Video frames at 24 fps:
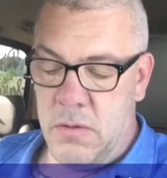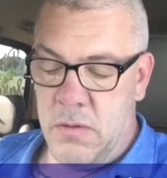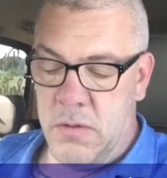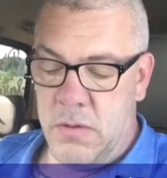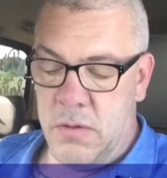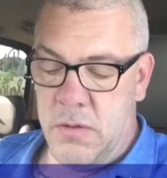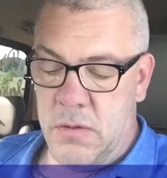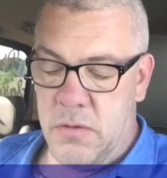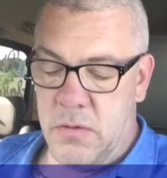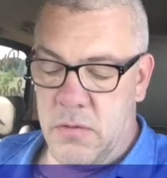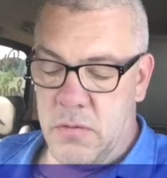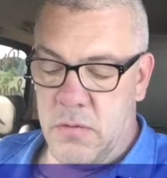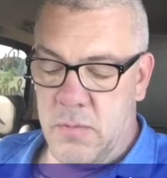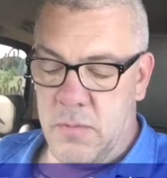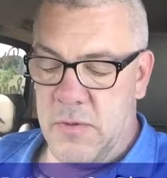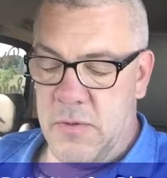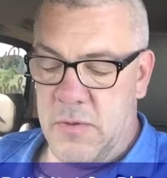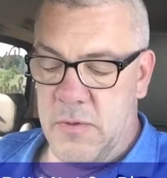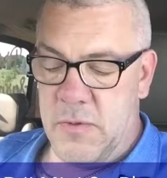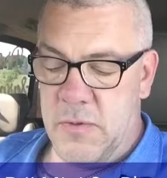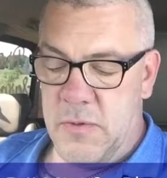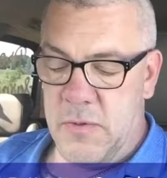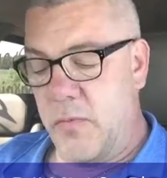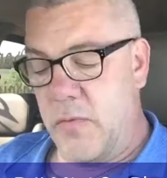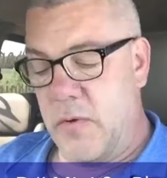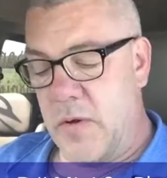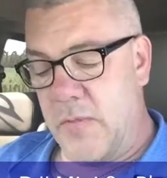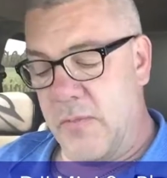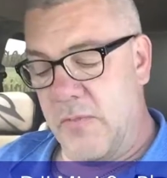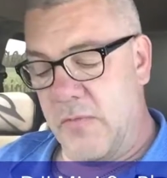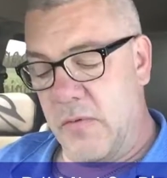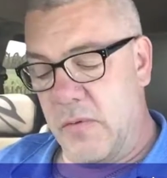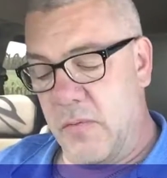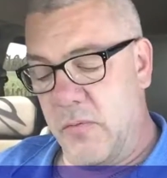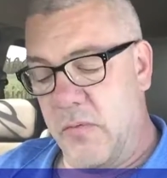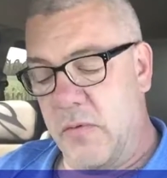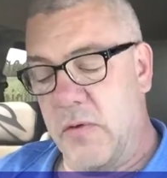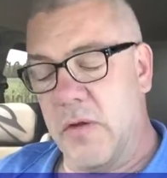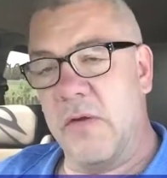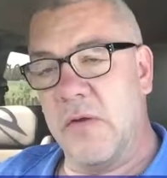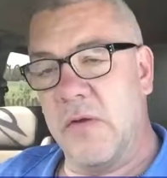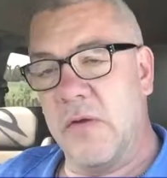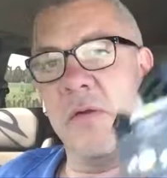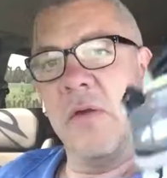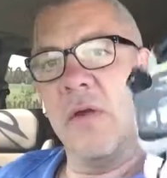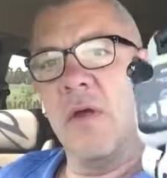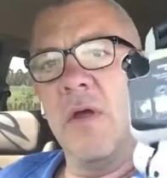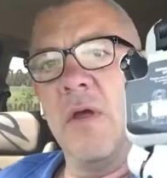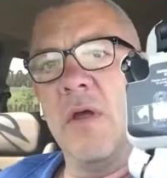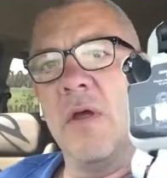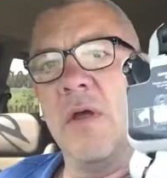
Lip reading: There you go. Make sure your props are in place.